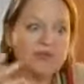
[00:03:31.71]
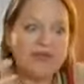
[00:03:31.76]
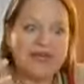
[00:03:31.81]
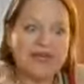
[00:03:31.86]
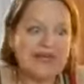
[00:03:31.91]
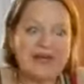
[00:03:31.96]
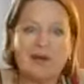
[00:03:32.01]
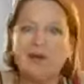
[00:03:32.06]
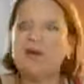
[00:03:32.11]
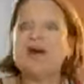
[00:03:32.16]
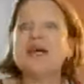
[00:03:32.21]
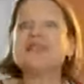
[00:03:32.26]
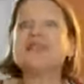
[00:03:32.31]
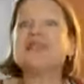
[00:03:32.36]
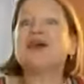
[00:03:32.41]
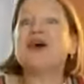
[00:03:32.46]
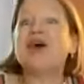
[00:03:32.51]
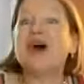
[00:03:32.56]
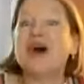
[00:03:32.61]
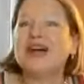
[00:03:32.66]
that there was
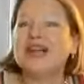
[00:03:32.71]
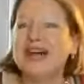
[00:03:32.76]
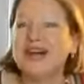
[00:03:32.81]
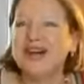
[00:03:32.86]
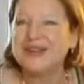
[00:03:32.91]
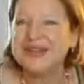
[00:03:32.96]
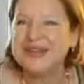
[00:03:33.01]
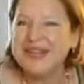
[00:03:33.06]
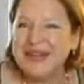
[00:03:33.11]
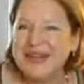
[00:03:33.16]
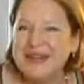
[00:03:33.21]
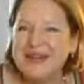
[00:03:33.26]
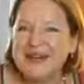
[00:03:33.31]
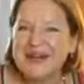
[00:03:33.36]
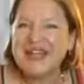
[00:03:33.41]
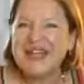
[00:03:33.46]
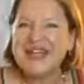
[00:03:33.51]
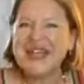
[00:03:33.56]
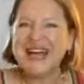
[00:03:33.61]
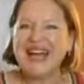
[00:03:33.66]
a God out there.
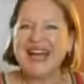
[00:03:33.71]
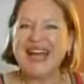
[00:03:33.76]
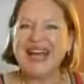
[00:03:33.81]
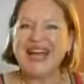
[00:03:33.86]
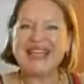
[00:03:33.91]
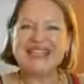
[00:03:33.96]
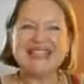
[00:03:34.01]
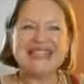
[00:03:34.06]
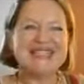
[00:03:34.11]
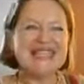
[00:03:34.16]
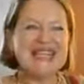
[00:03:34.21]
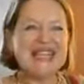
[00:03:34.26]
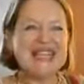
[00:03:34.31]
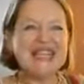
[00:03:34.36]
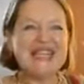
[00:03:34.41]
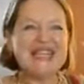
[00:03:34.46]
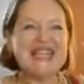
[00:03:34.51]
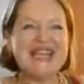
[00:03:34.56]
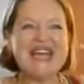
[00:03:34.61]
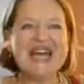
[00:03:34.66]
And
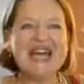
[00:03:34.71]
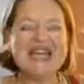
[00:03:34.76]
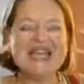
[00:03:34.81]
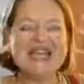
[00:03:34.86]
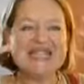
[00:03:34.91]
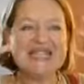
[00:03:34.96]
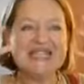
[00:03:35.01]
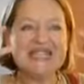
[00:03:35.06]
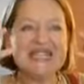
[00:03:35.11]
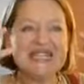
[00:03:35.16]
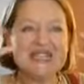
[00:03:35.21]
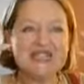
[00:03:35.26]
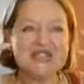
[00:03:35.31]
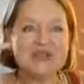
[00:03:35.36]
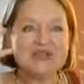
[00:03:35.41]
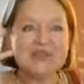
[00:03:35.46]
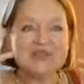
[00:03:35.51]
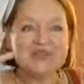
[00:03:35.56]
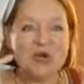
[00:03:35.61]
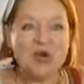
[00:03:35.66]
in
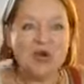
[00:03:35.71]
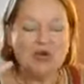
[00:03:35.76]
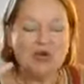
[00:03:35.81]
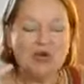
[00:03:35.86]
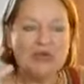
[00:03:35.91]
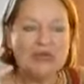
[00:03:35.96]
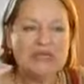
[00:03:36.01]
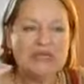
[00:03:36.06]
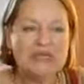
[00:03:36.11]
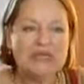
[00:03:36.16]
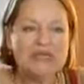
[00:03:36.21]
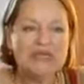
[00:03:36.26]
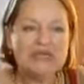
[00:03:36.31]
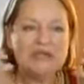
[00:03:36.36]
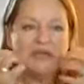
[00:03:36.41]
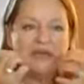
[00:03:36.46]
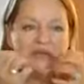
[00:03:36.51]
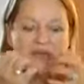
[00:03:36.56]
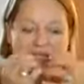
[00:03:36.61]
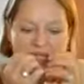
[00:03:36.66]
this moment,
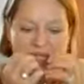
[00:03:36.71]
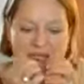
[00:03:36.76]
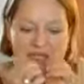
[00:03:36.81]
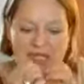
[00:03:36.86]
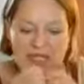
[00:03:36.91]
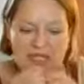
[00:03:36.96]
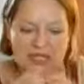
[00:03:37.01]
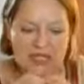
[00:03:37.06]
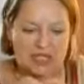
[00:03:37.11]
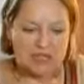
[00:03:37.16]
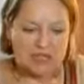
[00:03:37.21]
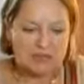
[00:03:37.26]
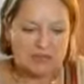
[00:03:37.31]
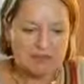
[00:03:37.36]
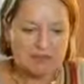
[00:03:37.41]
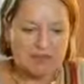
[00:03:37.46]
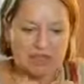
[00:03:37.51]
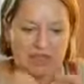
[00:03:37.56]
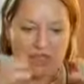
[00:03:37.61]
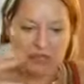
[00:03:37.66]
there was an
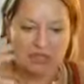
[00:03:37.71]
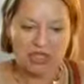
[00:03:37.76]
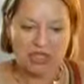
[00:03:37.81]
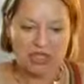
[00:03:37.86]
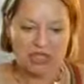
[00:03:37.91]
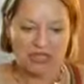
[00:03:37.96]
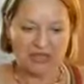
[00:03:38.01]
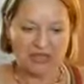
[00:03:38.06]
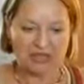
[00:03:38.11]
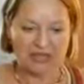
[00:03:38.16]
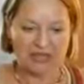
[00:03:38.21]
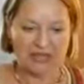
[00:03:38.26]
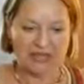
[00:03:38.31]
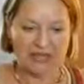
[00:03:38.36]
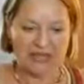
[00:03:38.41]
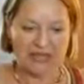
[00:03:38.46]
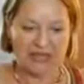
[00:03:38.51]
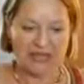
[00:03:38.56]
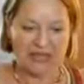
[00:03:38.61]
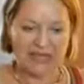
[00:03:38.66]
explosion of
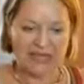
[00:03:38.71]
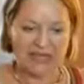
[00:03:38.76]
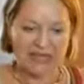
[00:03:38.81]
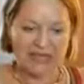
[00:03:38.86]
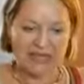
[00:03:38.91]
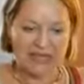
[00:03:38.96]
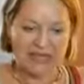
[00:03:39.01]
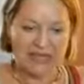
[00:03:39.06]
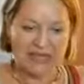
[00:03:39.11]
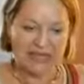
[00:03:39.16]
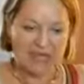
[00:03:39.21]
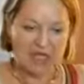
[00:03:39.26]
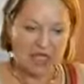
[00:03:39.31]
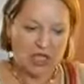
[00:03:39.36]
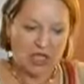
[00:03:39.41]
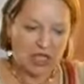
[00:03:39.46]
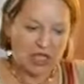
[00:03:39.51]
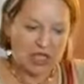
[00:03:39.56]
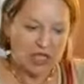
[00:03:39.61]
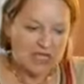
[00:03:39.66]
light that
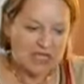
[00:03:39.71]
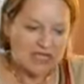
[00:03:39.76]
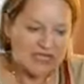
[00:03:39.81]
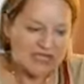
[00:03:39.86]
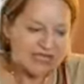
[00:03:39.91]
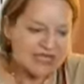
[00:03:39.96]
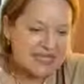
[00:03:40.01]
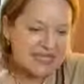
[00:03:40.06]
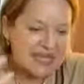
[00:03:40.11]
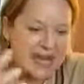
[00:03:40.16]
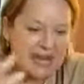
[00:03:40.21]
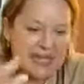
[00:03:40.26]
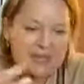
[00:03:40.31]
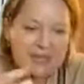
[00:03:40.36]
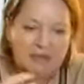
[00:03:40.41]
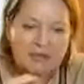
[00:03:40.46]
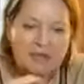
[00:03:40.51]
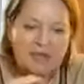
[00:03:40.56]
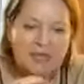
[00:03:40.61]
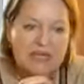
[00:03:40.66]

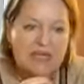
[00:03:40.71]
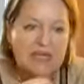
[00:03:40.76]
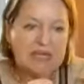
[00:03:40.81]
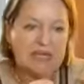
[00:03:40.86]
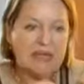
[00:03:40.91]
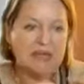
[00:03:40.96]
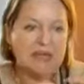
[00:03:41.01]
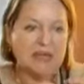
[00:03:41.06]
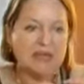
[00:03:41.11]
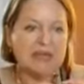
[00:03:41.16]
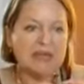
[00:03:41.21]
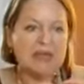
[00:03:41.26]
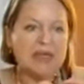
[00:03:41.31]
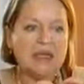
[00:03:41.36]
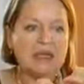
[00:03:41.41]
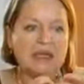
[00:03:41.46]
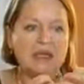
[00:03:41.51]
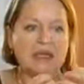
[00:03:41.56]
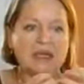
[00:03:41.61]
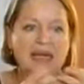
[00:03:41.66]
sucked me in
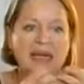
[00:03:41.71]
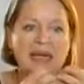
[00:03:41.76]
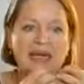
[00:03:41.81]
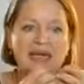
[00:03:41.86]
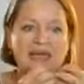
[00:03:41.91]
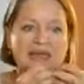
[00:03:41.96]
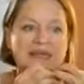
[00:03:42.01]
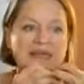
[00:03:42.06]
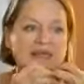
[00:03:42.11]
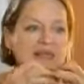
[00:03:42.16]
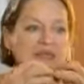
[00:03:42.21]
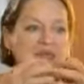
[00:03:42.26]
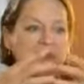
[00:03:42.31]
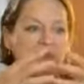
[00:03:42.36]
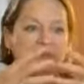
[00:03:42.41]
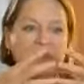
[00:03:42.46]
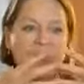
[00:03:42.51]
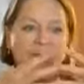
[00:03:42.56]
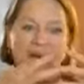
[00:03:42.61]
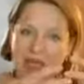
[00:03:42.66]
and
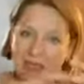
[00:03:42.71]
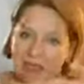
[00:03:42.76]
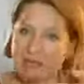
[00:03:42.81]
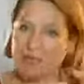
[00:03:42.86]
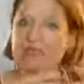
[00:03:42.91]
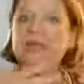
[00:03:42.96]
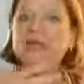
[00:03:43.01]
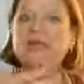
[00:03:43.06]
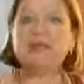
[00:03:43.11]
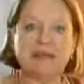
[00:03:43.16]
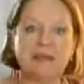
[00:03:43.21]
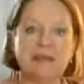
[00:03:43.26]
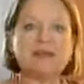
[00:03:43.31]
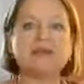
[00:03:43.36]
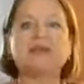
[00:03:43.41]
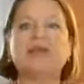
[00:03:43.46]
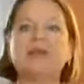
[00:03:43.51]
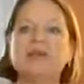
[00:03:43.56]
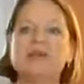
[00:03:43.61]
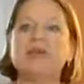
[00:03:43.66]
brought me
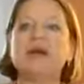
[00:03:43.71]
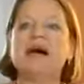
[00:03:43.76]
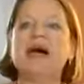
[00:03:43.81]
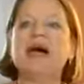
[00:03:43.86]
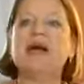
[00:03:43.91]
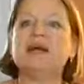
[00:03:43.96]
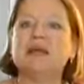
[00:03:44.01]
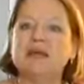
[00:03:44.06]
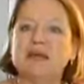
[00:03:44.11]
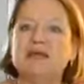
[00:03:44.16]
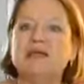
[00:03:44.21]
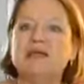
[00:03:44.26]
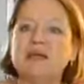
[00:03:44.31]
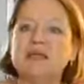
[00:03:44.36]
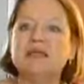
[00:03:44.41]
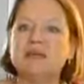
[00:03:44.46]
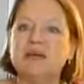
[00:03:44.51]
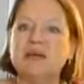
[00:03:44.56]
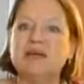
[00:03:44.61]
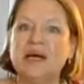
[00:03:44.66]
literally back
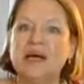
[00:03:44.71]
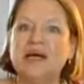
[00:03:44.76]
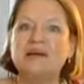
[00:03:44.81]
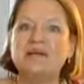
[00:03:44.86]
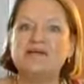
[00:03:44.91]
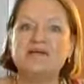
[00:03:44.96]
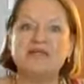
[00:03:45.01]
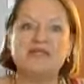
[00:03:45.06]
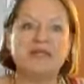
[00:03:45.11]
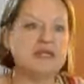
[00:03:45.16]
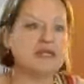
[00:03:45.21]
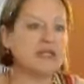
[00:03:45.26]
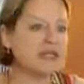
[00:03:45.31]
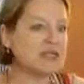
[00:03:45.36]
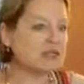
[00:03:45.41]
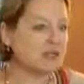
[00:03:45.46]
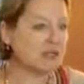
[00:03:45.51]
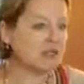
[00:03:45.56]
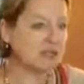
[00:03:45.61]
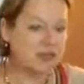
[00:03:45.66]
into life,
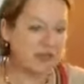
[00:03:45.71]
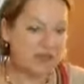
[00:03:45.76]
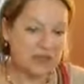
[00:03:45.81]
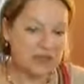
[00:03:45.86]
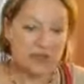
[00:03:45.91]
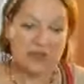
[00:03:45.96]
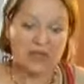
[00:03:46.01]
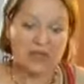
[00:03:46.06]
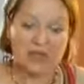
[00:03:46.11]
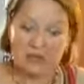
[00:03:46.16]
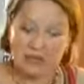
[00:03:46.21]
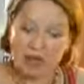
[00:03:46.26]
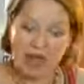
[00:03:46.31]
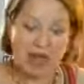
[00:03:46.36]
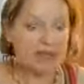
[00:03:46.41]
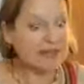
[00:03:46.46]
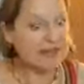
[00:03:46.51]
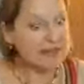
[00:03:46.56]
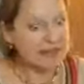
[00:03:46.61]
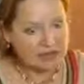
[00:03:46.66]
into a
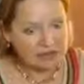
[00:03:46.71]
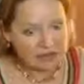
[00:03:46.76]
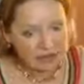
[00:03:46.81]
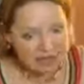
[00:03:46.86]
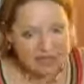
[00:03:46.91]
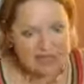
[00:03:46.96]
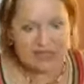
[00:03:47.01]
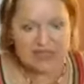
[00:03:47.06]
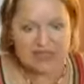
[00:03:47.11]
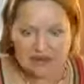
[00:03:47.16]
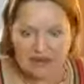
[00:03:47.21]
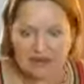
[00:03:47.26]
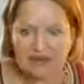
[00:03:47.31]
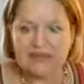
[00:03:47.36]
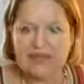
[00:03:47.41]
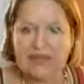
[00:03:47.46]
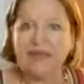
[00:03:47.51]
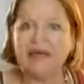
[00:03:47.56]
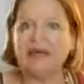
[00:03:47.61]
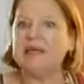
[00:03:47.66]
body that was still
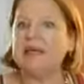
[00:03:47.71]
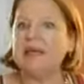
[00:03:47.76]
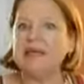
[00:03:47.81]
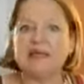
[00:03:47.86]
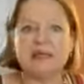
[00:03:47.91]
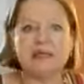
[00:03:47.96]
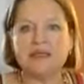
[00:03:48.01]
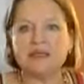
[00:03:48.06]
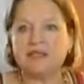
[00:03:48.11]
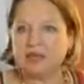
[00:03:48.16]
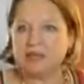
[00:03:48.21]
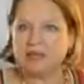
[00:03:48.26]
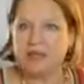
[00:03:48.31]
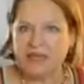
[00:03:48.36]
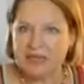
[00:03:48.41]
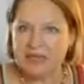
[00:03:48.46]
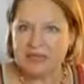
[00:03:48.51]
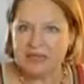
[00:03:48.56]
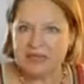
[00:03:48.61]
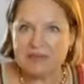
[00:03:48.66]
dying in a
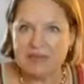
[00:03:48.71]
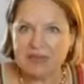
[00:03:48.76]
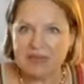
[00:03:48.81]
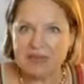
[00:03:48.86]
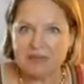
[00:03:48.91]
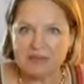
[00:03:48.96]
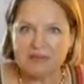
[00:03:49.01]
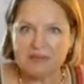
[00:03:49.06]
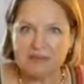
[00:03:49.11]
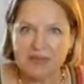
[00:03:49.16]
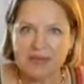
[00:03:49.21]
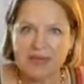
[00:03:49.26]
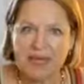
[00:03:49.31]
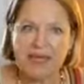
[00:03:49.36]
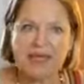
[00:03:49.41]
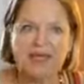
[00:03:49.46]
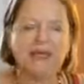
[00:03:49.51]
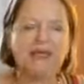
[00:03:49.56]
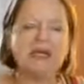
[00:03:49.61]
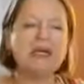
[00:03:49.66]
tremendous amount of
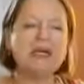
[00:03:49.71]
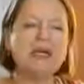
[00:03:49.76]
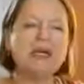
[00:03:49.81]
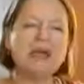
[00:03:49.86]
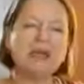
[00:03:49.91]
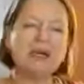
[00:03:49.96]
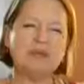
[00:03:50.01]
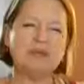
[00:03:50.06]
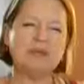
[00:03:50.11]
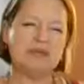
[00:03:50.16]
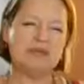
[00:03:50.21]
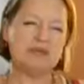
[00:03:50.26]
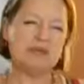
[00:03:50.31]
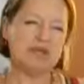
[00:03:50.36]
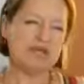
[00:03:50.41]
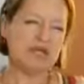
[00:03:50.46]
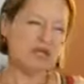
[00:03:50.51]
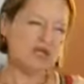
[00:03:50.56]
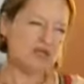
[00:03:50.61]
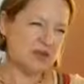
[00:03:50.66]
pain. But
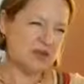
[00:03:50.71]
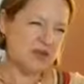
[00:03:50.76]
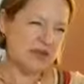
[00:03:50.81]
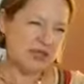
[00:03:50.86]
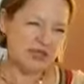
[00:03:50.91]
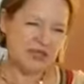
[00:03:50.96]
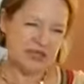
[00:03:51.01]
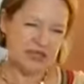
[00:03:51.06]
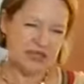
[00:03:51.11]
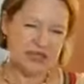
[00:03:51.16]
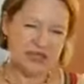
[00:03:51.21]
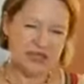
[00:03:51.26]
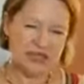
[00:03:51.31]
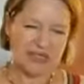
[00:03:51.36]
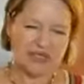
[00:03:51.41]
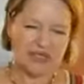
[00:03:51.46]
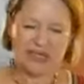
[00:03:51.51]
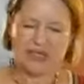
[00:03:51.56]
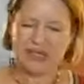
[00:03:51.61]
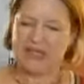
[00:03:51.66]
what is so
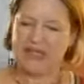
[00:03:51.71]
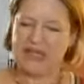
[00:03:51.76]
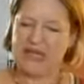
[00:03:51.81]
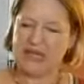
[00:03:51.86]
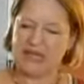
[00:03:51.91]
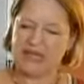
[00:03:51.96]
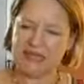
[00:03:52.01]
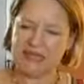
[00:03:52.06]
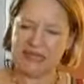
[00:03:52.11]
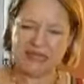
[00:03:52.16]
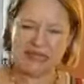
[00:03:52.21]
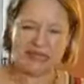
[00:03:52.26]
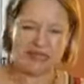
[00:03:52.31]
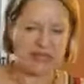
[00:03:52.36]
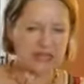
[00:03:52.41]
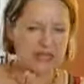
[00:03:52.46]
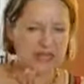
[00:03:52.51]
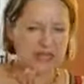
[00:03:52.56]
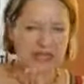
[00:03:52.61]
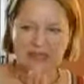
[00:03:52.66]
interesting is that
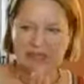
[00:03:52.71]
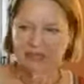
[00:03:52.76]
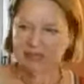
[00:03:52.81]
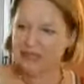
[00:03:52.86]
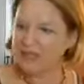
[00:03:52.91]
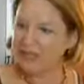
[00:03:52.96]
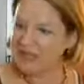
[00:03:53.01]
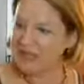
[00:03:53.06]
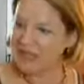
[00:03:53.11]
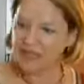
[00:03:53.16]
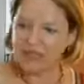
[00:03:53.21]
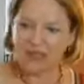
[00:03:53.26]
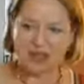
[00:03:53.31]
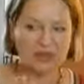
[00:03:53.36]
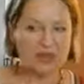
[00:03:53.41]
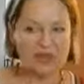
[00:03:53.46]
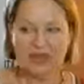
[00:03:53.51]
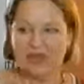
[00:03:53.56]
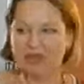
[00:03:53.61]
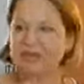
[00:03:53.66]
this, let's
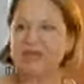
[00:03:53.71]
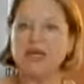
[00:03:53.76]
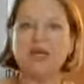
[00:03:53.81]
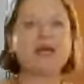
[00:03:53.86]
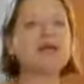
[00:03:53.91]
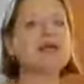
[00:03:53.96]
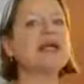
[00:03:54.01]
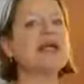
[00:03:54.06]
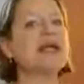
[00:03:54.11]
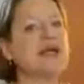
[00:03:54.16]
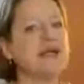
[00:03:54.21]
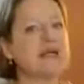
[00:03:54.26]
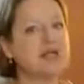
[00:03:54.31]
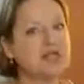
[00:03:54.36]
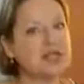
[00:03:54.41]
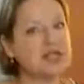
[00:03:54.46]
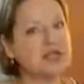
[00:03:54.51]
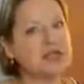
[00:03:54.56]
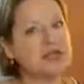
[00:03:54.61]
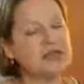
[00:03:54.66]
call him Dark
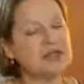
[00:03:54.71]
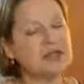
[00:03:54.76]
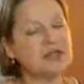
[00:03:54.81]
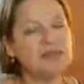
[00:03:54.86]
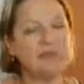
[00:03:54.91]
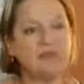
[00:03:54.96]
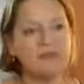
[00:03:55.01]
Angel,